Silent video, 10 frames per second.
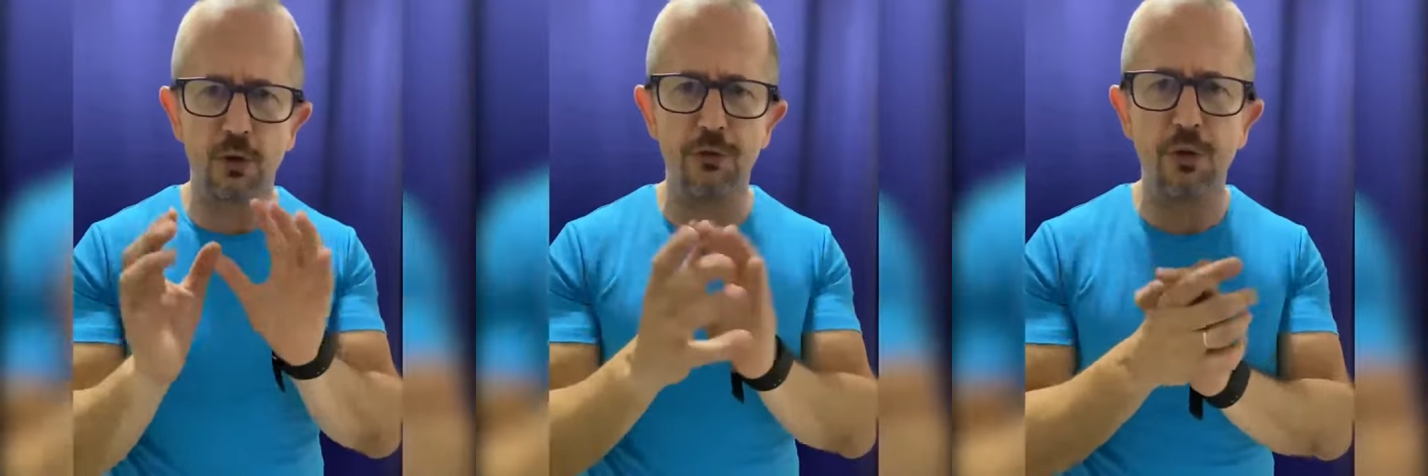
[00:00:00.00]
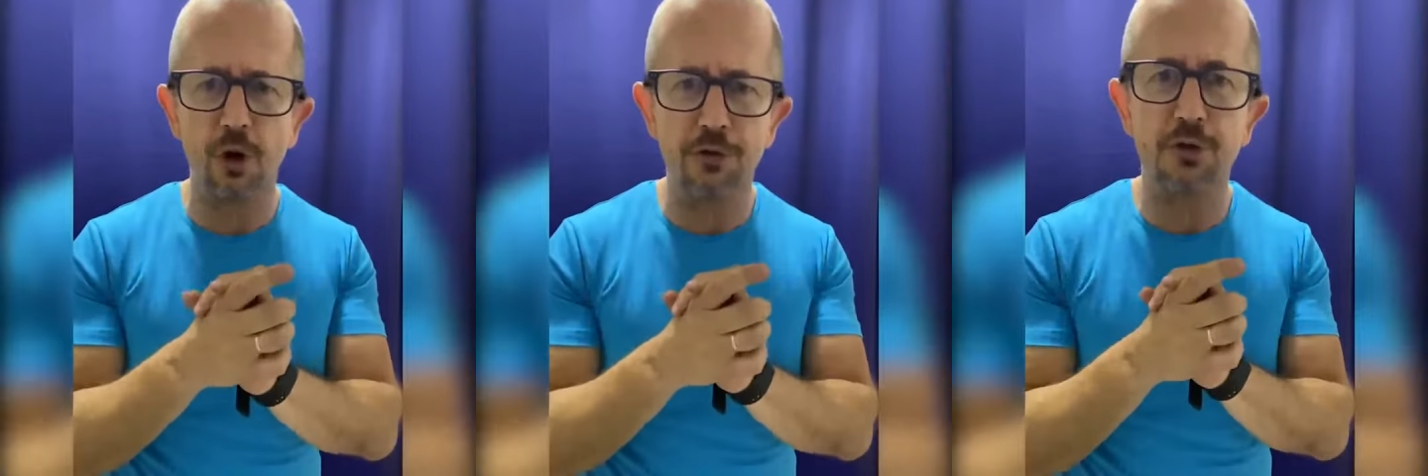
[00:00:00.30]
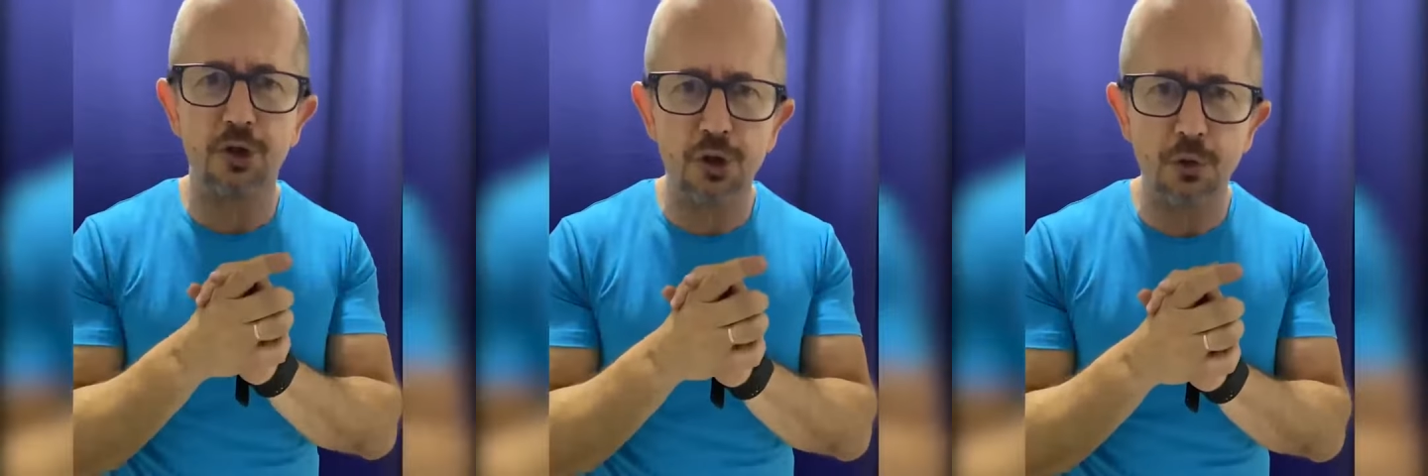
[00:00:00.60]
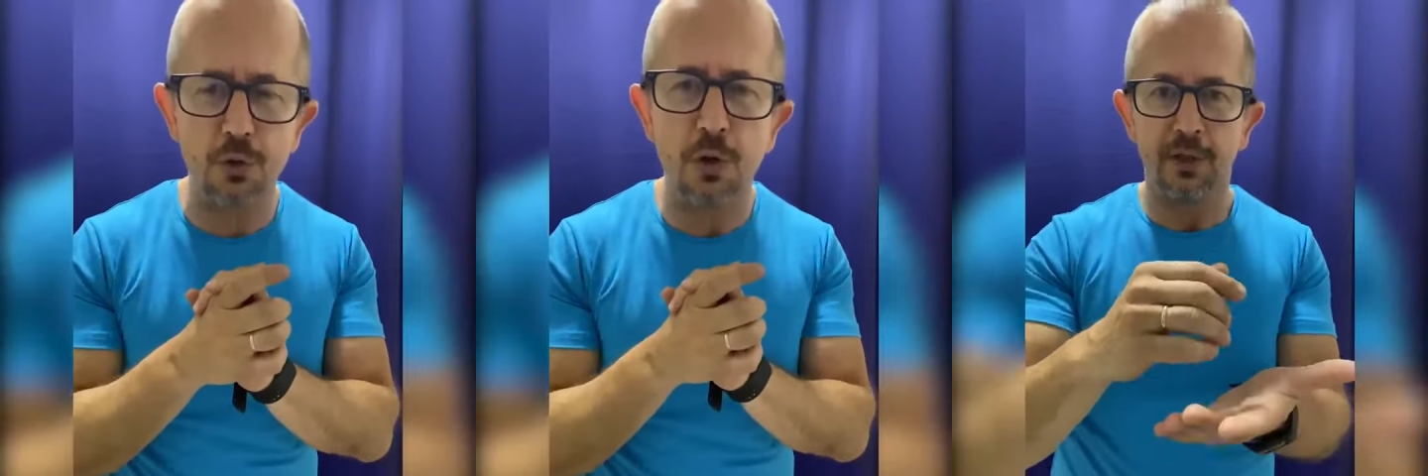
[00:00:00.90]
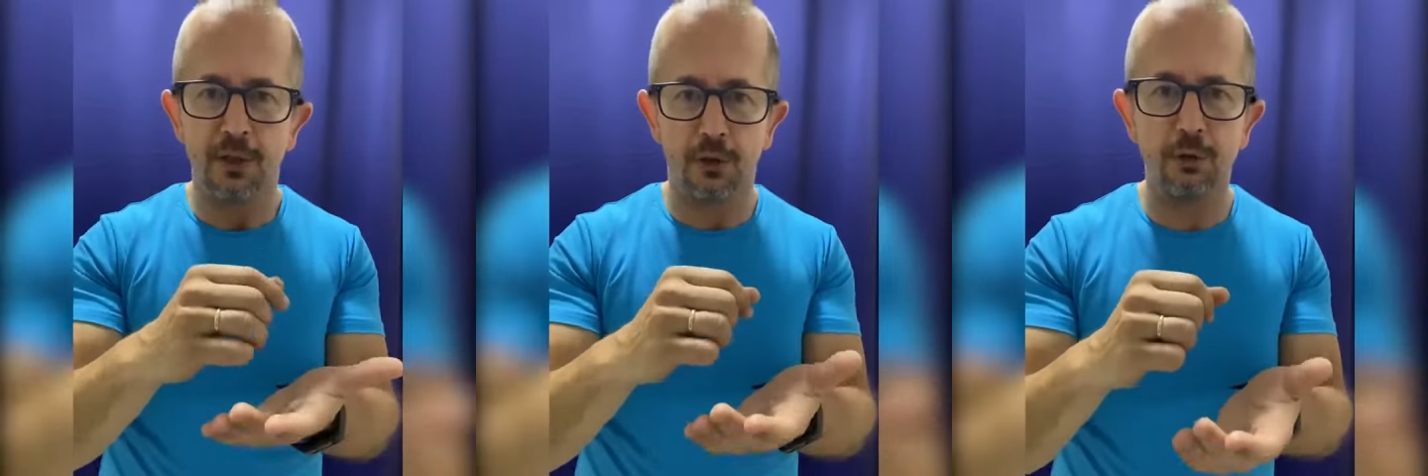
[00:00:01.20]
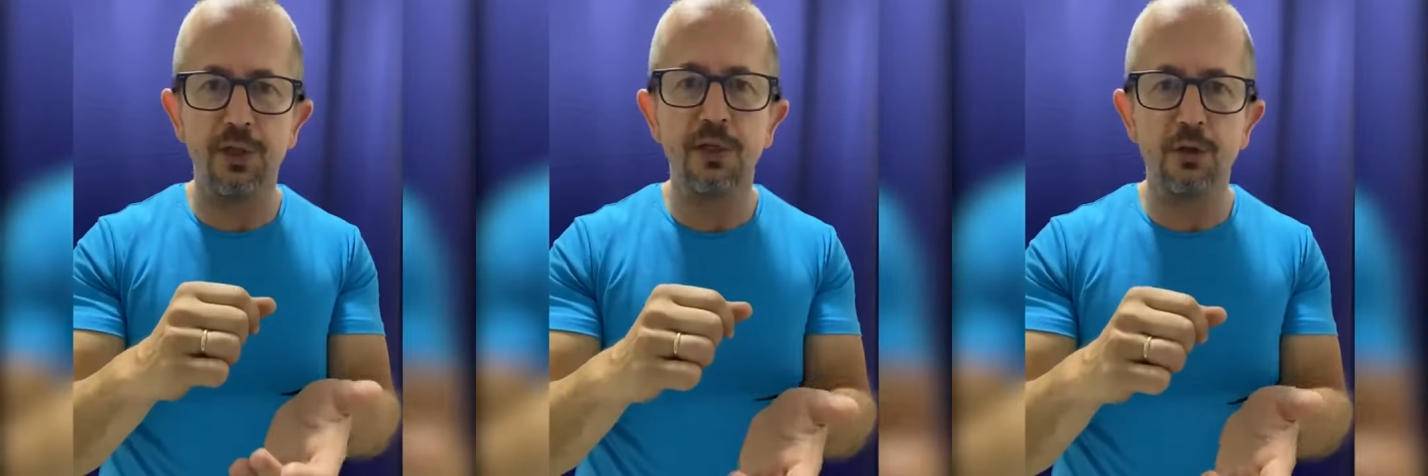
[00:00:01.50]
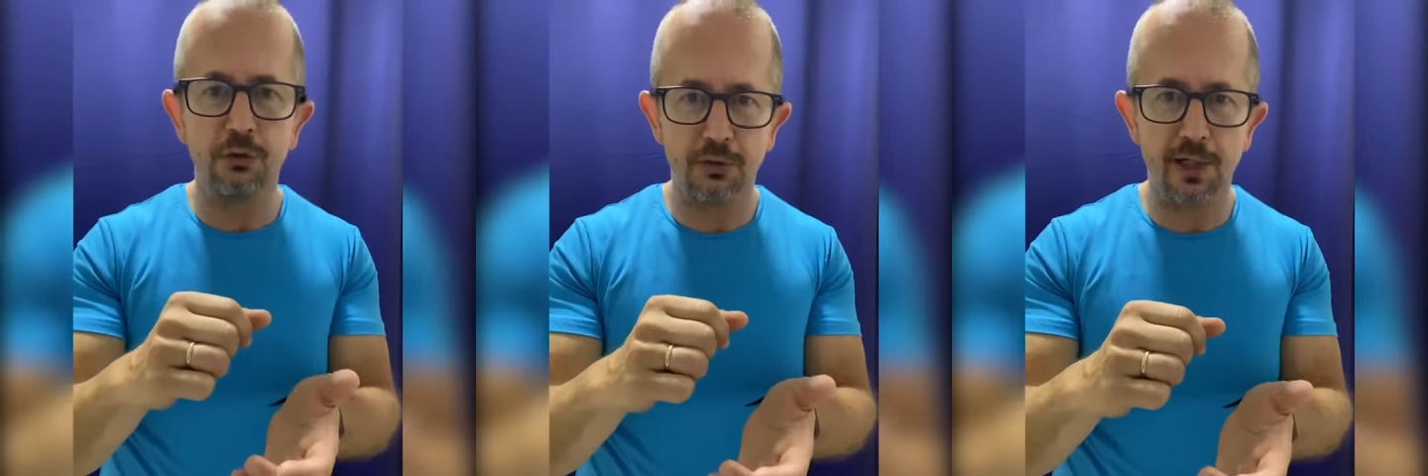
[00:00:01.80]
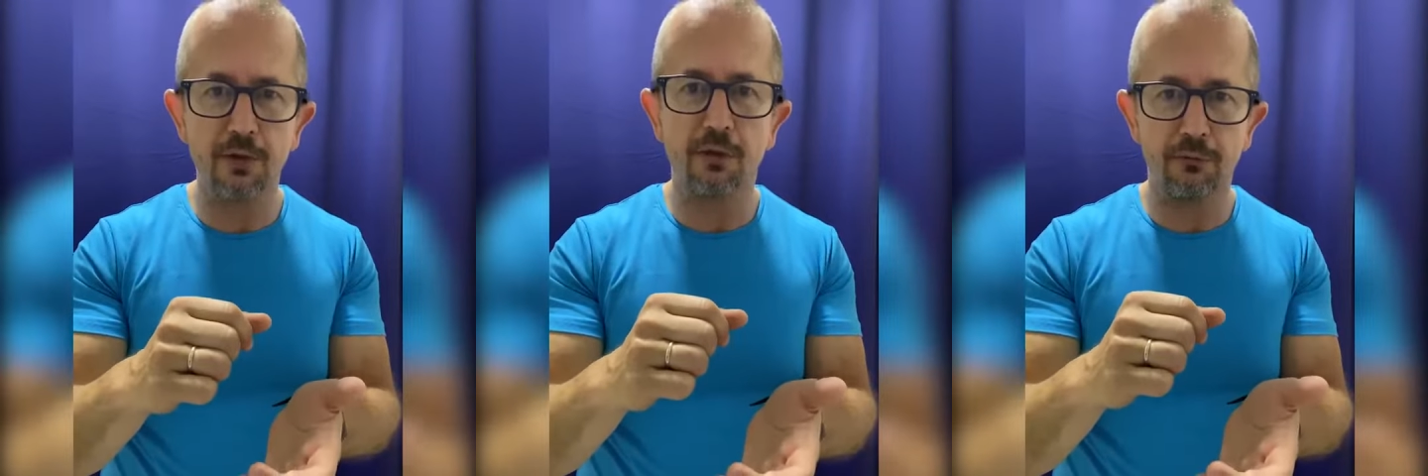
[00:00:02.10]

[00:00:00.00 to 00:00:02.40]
not true. You need to run